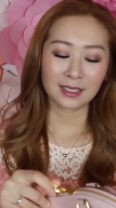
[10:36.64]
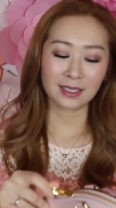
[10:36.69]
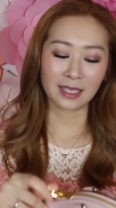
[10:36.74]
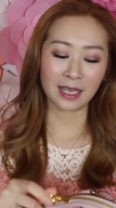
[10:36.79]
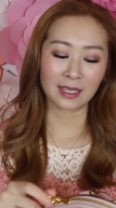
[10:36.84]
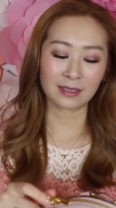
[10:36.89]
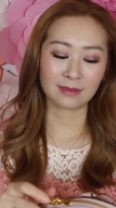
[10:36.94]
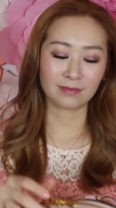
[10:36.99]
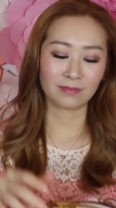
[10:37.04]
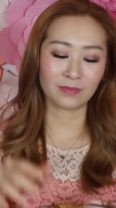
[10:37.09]

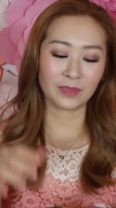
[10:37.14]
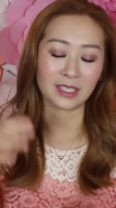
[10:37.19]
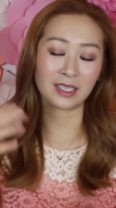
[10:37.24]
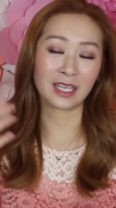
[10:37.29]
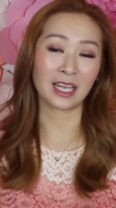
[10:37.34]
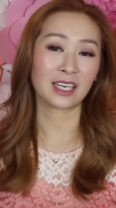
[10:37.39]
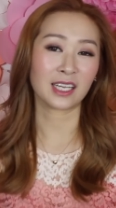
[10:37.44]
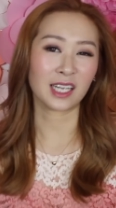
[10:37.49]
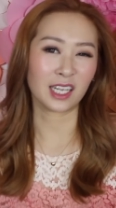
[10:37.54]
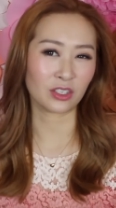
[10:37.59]
that it
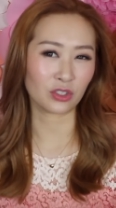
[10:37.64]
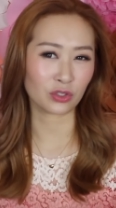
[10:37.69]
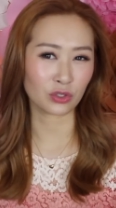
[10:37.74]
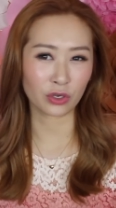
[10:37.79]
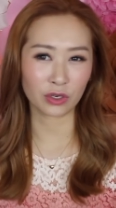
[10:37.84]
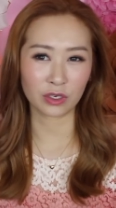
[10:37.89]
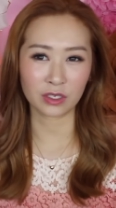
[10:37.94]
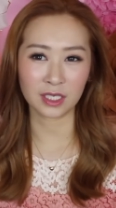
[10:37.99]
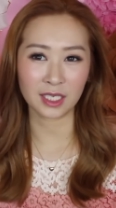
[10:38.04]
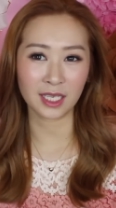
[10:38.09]
can get
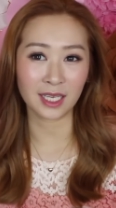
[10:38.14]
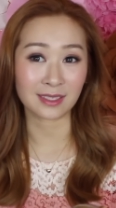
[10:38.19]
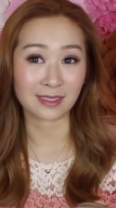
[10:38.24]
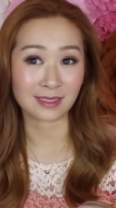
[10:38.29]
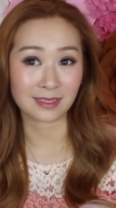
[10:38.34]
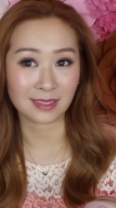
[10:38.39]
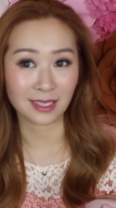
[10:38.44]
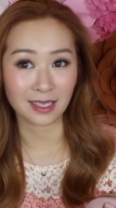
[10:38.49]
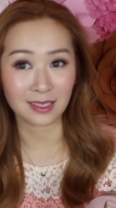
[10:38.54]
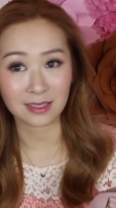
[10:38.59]
dirty
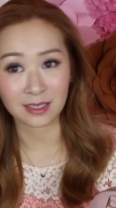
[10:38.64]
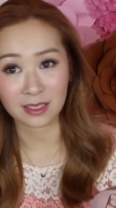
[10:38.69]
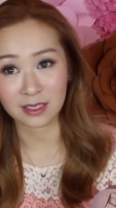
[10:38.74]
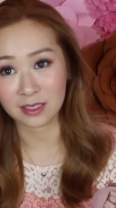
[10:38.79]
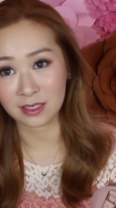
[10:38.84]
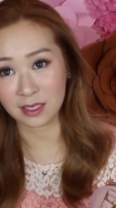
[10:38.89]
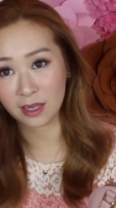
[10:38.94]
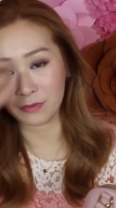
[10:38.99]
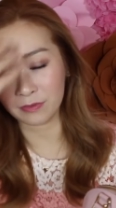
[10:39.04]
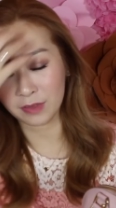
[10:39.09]
and stains
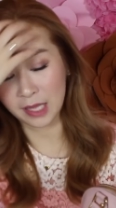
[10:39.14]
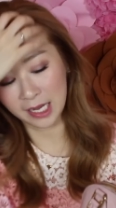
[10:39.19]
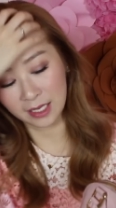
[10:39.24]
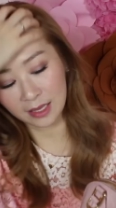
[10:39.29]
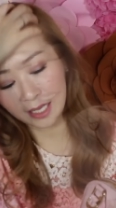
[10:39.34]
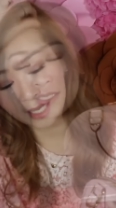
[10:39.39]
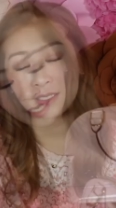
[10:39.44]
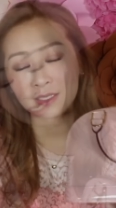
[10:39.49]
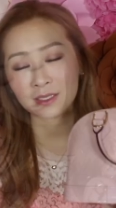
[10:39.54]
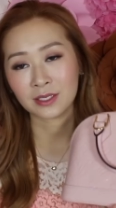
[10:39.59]
and stuff
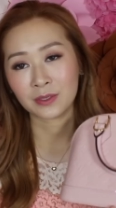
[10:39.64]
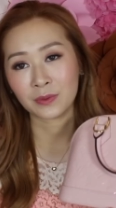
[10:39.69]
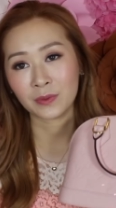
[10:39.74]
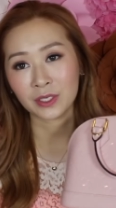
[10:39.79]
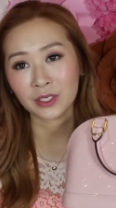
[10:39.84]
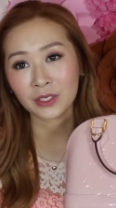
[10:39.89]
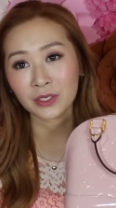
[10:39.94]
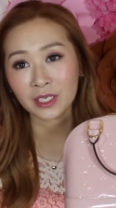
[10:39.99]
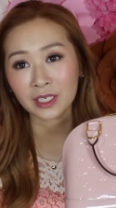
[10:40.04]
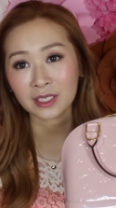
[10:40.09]
like that. So
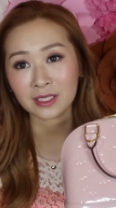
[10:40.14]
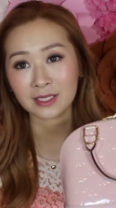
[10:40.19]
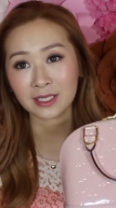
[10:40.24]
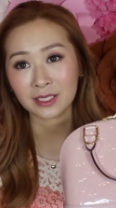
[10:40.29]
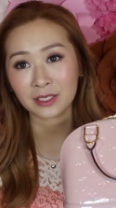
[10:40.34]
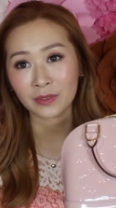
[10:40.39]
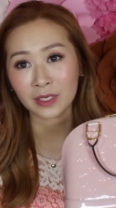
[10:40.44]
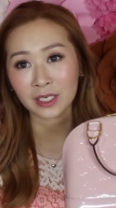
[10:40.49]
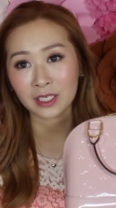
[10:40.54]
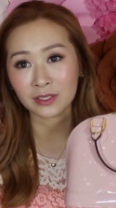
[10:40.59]
when you're
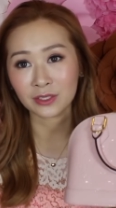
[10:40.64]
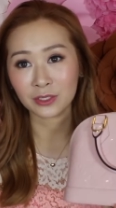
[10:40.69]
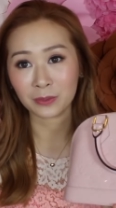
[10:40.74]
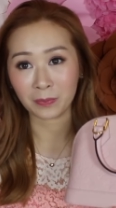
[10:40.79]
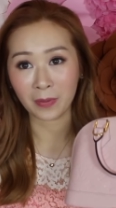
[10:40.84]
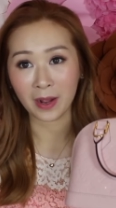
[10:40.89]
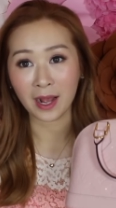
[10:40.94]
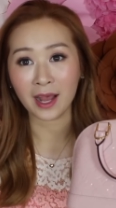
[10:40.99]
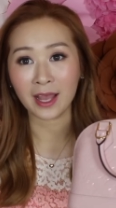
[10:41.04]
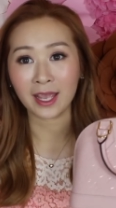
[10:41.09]
considering to
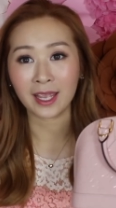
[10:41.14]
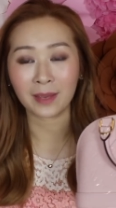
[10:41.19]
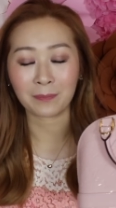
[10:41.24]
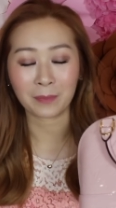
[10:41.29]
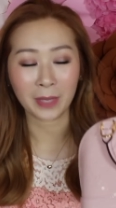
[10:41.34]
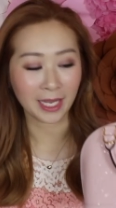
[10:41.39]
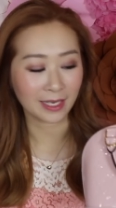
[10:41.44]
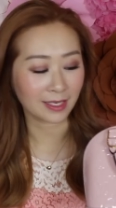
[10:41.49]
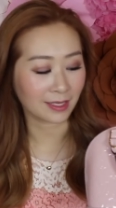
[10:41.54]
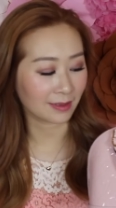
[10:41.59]
buy a
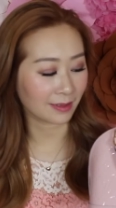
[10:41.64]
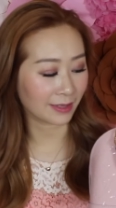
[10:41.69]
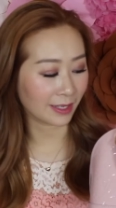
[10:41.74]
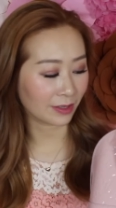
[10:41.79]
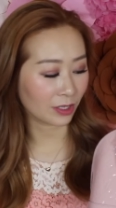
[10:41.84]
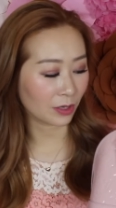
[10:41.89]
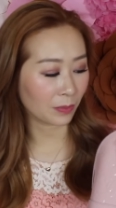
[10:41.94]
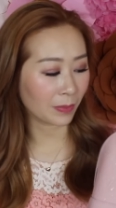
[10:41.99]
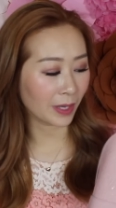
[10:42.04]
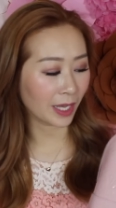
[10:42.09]
patent
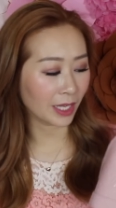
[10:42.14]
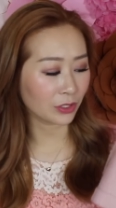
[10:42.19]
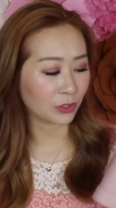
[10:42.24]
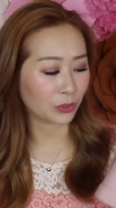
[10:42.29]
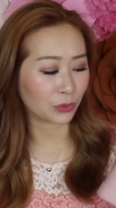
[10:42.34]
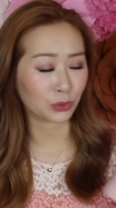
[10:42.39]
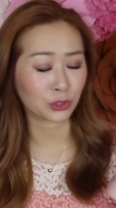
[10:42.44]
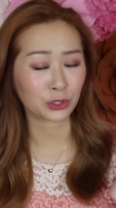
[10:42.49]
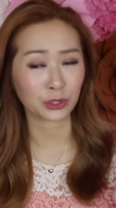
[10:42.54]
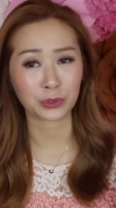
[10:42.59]
leather
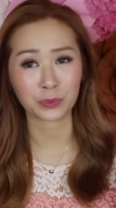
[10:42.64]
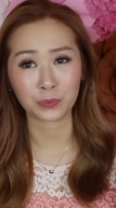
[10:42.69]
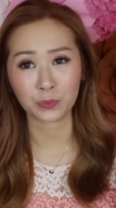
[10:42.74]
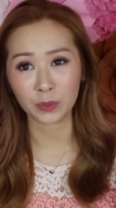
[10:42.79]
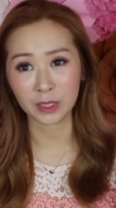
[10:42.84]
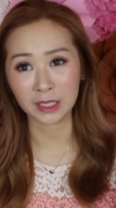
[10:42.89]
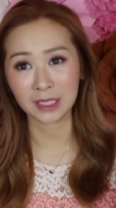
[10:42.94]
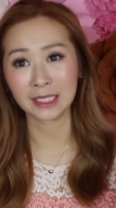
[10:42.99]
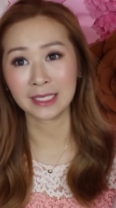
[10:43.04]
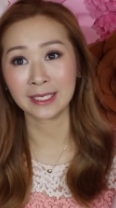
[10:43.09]
bag, you
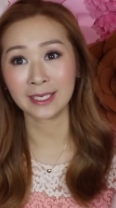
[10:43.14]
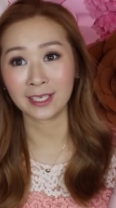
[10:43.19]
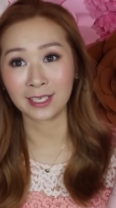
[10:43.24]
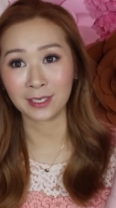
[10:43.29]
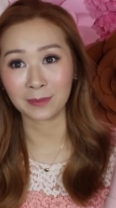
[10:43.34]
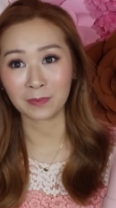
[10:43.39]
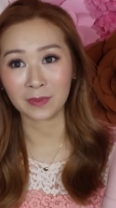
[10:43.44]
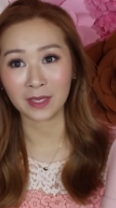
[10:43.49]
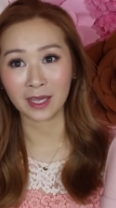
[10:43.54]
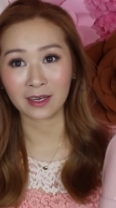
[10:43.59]
should really
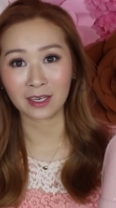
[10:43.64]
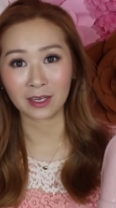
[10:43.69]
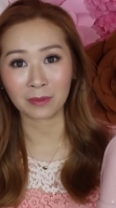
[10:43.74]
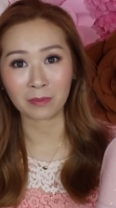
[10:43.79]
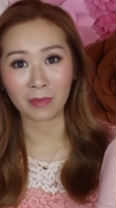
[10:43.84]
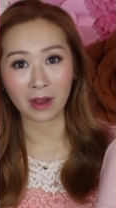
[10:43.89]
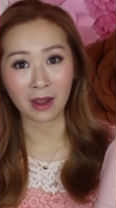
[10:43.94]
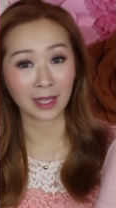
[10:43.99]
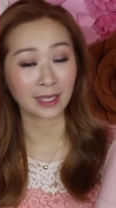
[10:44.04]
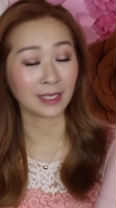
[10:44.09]
keep that
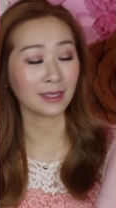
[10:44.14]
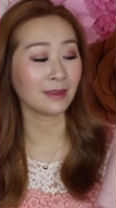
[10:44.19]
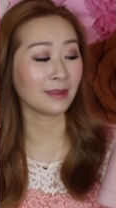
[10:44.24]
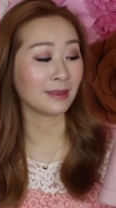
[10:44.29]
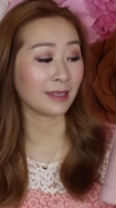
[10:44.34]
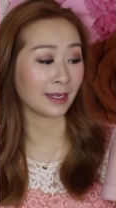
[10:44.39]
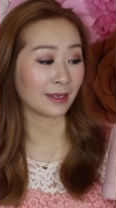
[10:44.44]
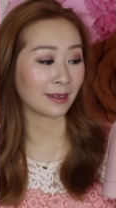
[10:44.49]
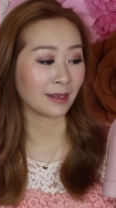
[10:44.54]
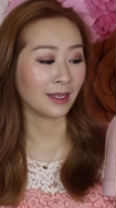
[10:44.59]
in
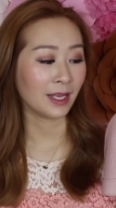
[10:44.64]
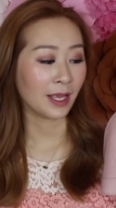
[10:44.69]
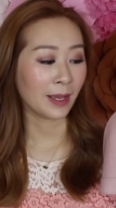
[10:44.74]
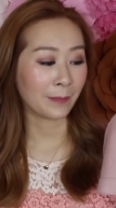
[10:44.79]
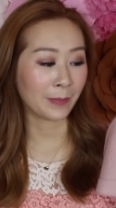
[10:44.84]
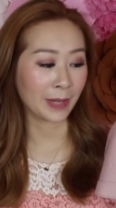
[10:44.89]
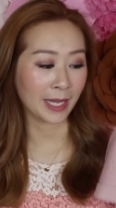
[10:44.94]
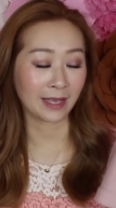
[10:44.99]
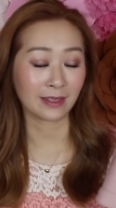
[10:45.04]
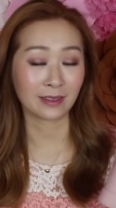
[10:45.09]
mind that
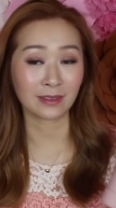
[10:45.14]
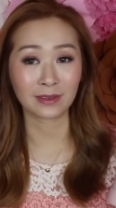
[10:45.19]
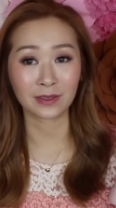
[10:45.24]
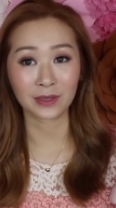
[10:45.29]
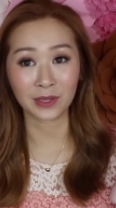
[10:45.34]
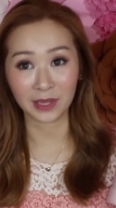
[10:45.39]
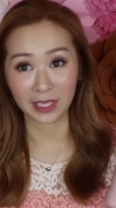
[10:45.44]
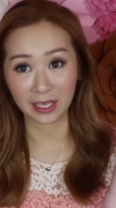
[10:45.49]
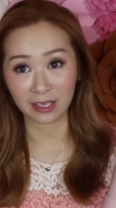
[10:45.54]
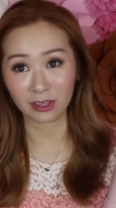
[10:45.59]

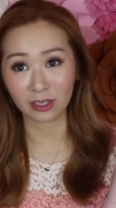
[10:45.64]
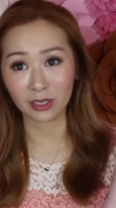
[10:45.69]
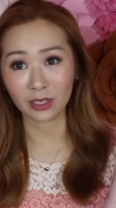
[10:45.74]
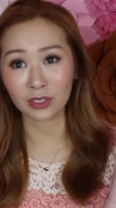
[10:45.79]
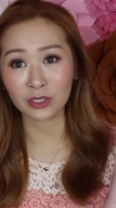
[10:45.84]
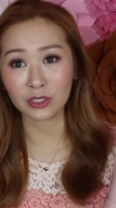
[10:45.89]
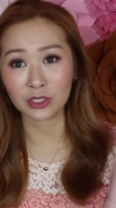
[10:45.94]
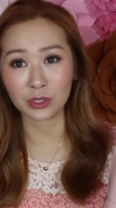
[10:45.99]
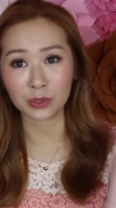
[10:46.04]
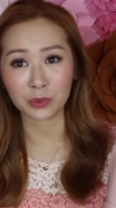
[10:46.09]
patent
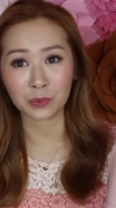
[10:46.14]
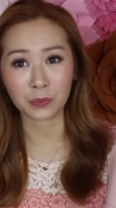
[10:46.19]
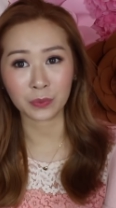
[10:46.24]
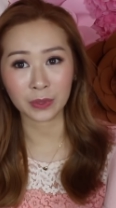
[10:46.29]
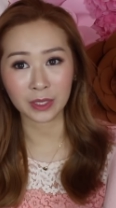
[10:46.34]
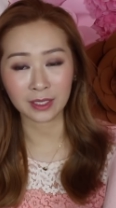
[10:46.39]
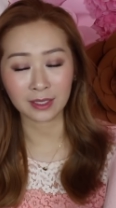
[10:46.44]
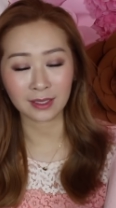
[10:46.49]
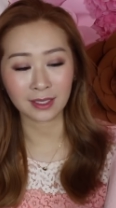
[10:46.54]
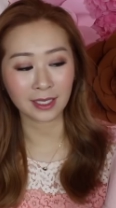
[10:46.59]
leather do
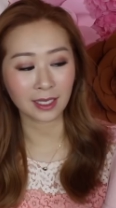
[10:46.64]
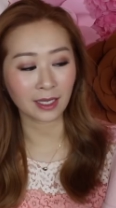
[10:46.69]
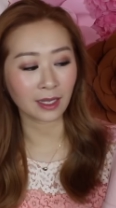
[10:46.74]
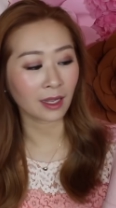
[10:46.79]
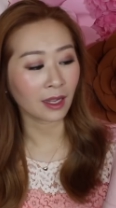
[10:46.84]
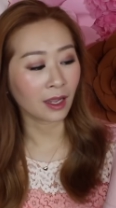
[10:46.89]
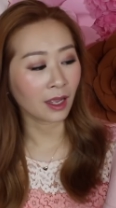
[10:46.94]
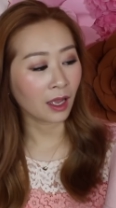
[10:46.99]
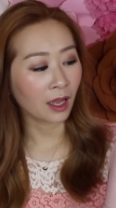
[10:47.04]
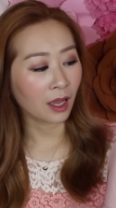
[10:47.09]

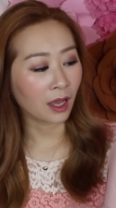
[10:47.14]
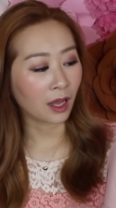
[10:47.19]
really